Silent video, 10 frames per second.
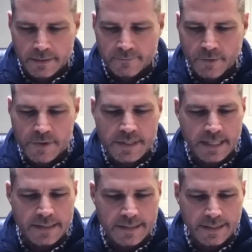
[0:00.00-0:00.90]
Verse
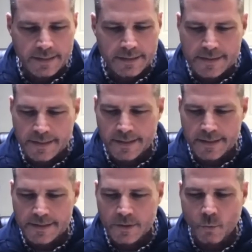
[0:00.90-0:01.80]
nineteen
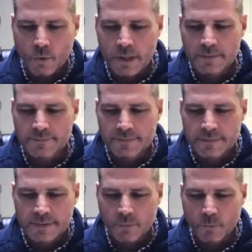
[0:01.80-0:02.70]
says, the work of
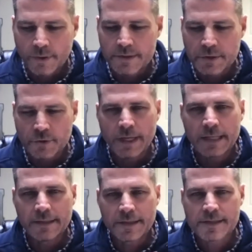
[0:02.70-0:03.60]
the work is
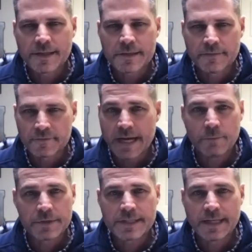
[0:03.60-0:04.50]
great and extensive. So I
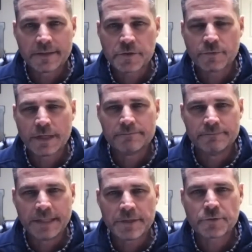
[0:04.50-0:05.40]
would say it this way,
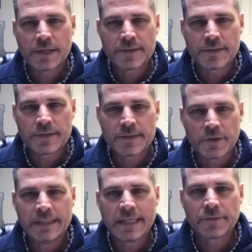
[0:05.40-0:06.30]
ministry to
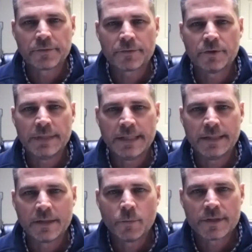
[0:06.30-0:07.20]
men and through
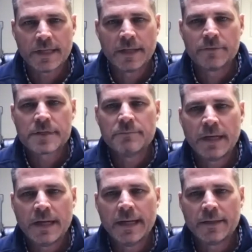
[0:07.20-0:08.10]
men with others in
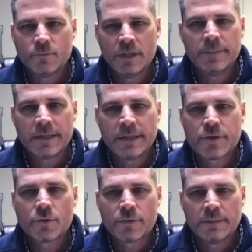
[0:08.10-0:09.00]
mind, women and
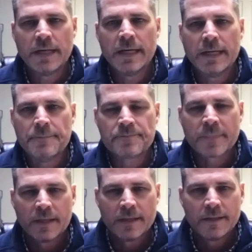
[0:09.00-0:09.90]
children in mind,
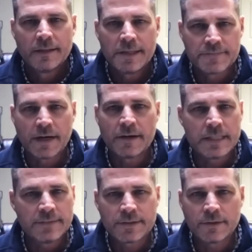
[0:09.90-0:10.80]
is very
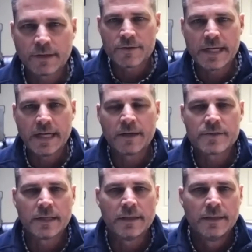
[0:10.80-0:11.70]
difficult
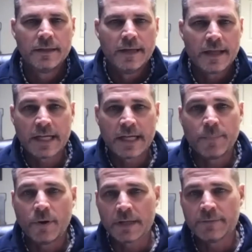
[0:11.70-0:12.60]
challenging. I think a
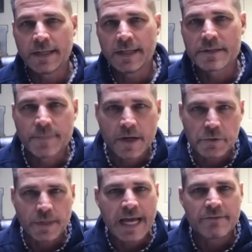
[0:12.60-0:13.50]
part of it is because
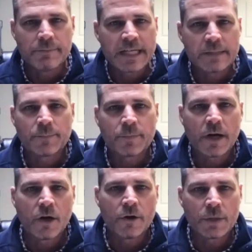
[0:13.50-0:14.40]
we haven't made them a
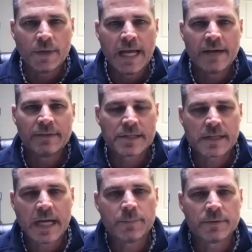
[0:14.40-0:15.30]
priority. We haven't
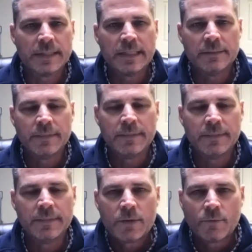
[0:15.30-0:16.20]
discipled them.
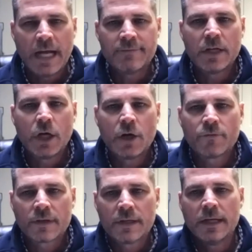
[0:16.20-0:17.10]
And we're having to
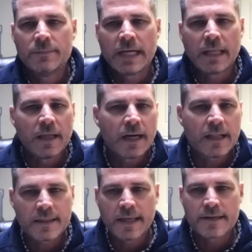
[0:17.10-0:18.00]
overcome a lot
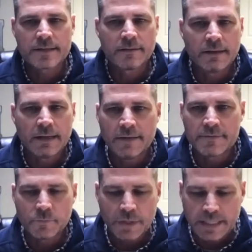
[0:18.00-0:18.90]
of things in our
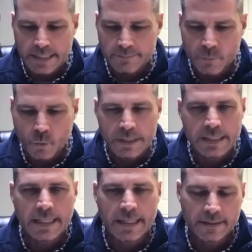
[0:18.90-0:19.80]
lives, and we can get more into
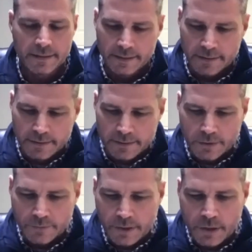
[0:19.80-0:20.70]
that
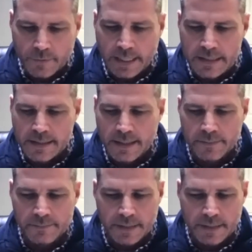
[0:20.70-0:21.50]
during the Q and A time.